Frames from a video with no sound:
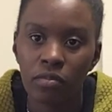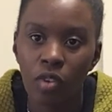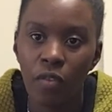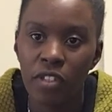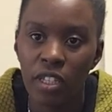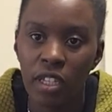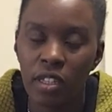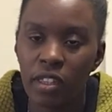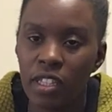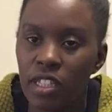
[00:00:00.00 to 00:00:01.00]
Obviously
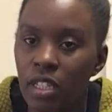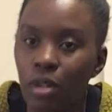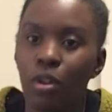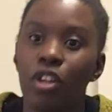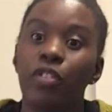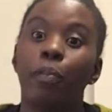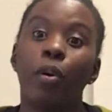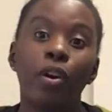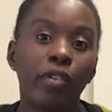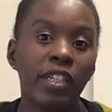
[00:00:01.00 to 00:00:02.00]
there's still lots of
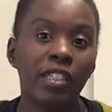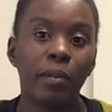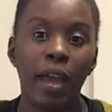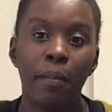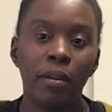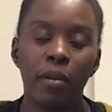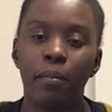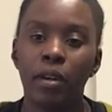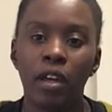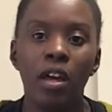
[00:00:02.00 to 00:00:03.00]
progress to be happening,
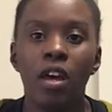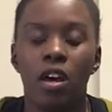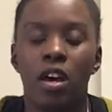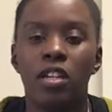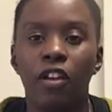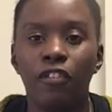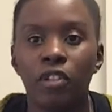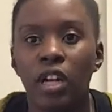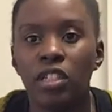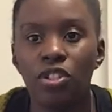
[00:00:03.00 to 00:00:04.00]
but I'd love for you
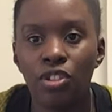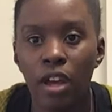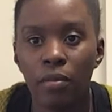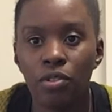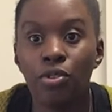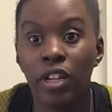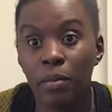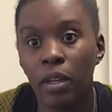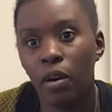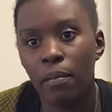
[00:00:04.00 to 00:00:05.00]
guys to join
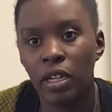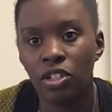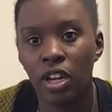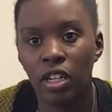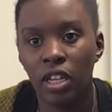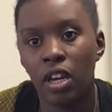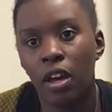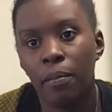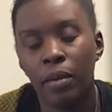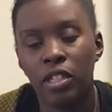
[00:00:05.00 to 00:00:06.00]
me on my journey
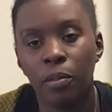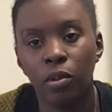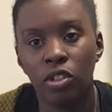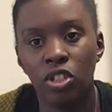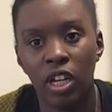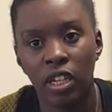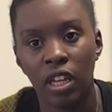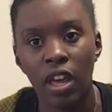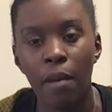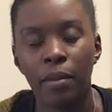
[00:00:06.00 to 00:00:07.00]
and support the journey.
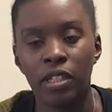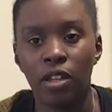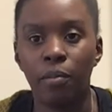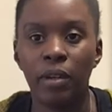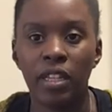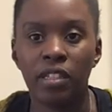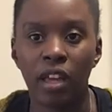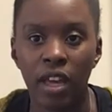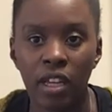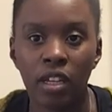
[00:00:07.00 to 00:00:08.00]
But so please
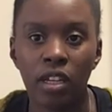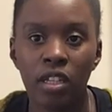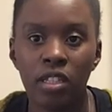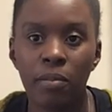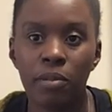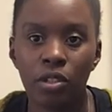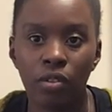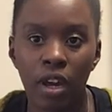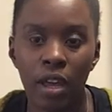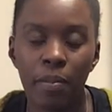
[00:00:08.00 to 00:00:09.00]
like and
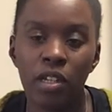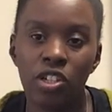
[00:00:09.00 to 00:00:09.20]
subscribe and